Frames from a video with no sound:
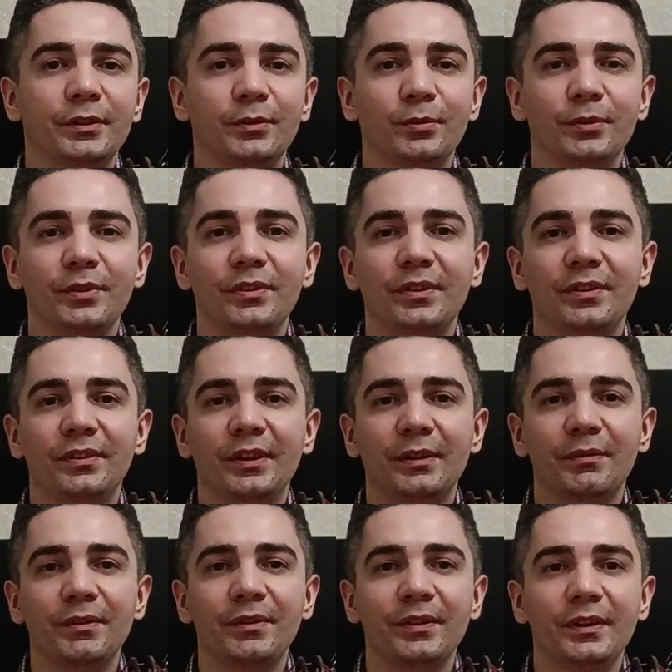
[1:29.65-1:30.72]
touristic
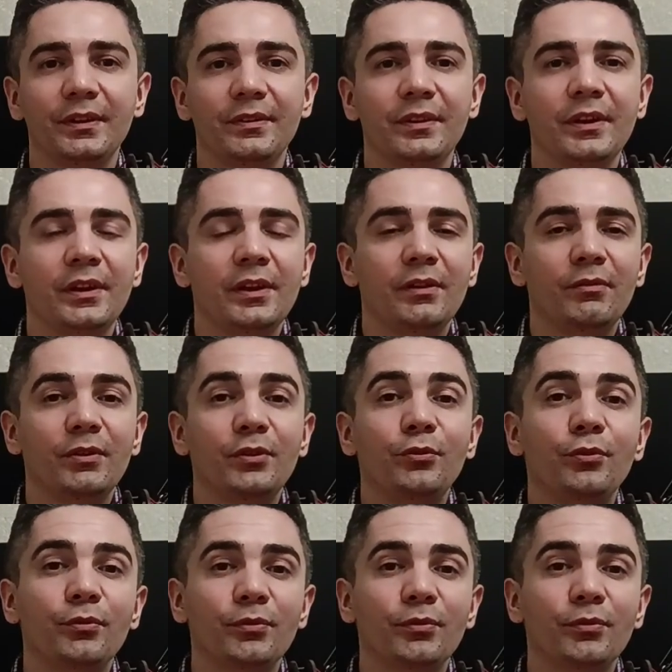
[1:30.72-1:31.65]
services which